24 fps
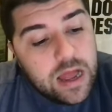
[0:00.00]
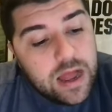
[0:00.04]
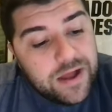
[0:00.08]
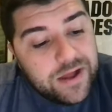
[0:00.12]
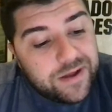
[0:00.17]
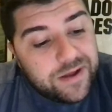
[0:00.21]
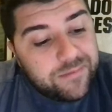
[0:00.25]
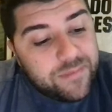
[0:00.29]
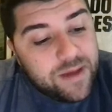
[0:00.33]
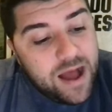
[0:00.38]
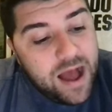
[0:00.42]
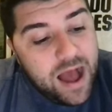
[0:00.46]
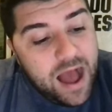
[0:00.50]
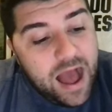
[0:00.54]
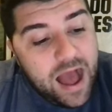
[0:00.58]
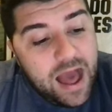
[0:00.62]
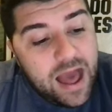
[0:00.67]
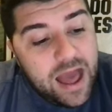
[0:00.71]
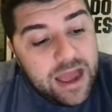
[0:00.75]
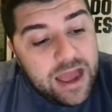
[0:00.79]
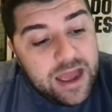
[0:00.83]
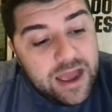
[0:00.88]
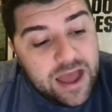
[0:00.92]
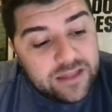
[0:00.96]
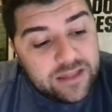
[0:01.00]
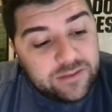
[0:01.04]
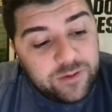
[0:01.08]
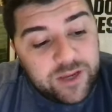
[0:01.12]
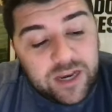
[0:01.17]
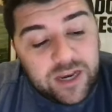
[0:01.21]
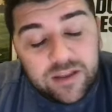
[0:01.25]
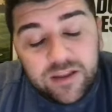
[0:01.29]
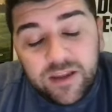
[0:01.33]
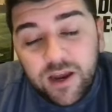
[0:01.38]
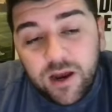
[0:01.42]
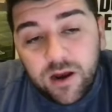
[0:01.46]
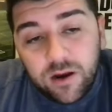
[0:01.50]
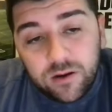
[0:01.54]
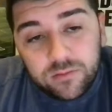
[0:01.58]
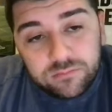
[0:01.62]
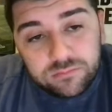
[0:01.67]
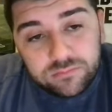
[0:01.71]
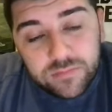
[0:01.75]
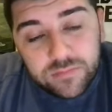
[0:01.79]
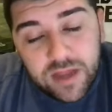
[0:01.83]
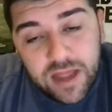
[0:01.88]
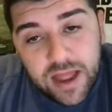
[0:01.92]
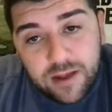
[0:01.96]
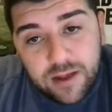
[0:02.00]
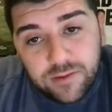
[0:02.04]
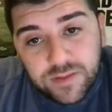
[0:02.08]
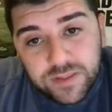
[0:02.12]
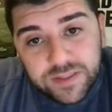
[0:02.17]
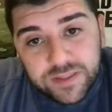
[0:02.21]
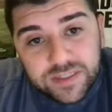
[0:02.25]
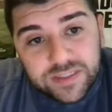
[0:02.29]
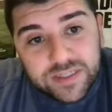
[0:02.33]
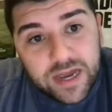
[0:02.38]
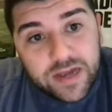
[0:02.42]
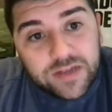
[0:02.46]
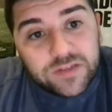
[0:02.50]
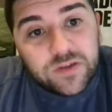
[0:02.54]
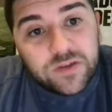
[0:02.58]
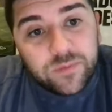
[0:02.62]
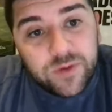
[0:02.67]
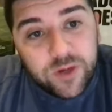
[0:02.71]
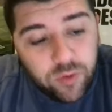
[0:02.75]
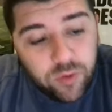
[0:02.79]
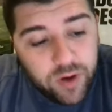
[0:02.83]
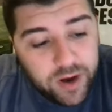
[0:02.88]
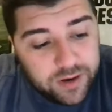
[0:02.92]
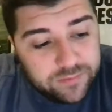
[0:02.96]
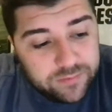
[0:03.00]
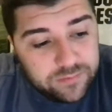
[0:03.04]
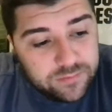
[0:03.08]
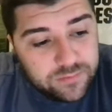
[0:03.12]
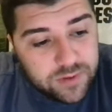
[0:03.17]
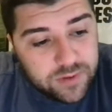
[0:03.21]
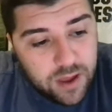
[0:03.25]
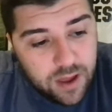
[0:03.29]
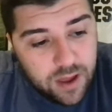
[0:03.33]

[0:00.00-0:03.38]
At the beginning of the year, I was like, this guy is going to be great.